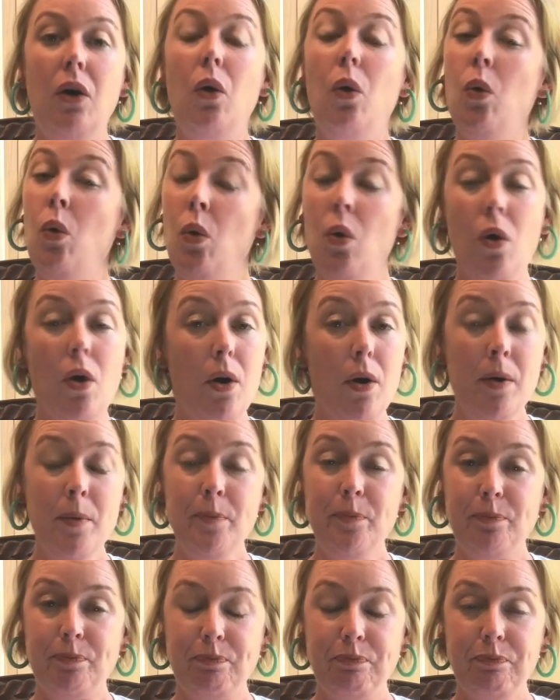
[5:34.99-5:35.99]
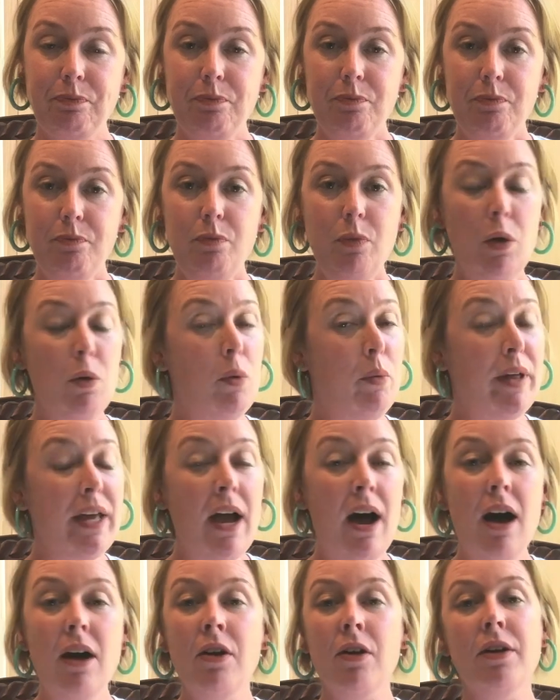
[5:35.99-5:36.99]
Or will we
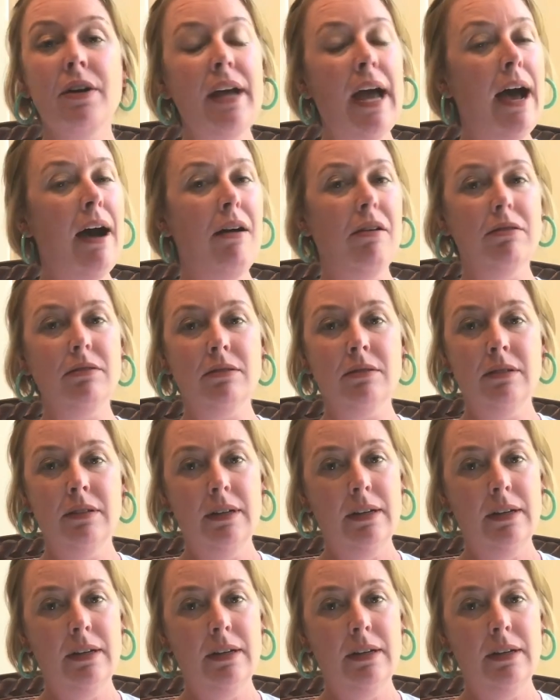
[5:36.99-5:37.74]
hunker down